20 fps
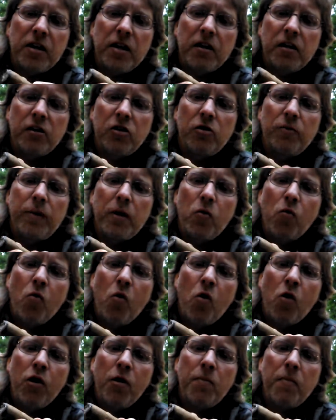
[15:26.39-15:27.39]
to get a little bit
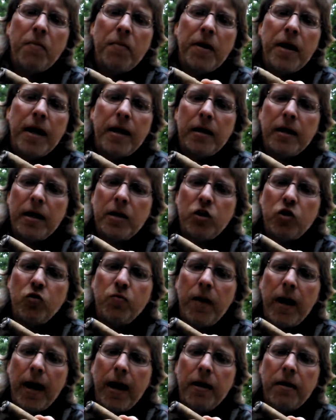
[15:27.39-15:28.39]
warm, not too
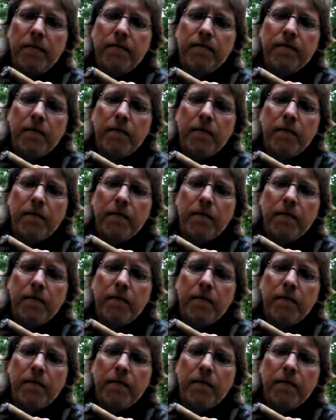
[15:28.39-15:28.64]
bad.